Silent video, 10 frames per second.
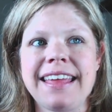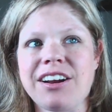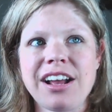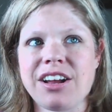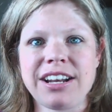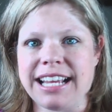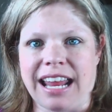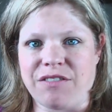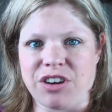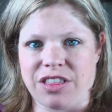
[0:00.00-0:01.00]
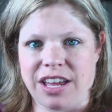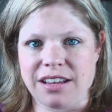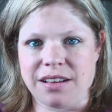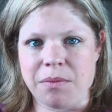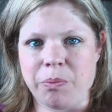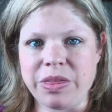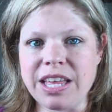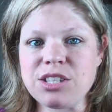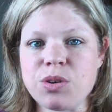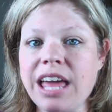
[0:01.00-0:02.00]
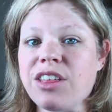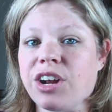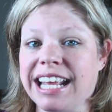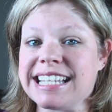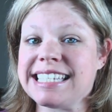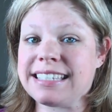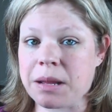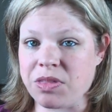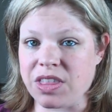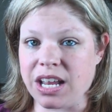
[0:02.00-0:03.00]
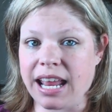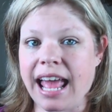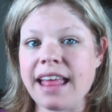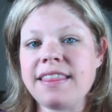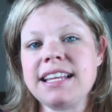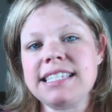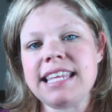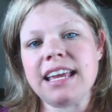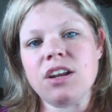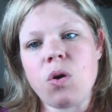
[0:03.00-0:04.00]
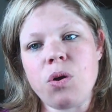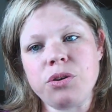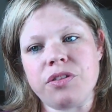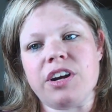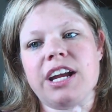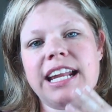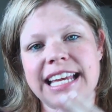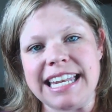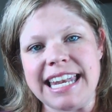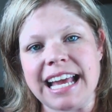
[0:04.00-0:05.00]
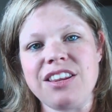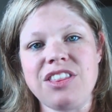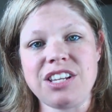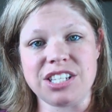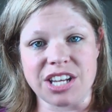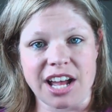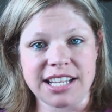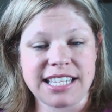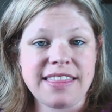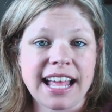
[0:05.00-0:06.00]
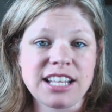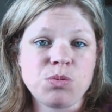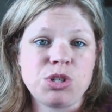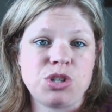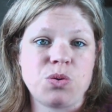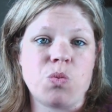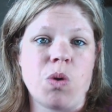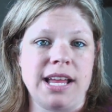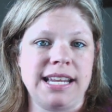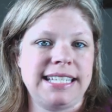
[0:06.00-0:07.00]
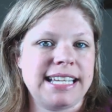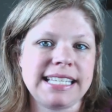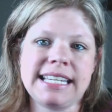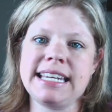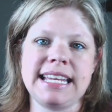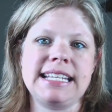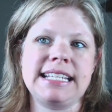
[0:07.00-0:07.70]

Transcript: they're not going to get everything. But that's okay, they're gonna get something. And then as they get older, they're gonna connect the dots, and that's what you want. It doesn't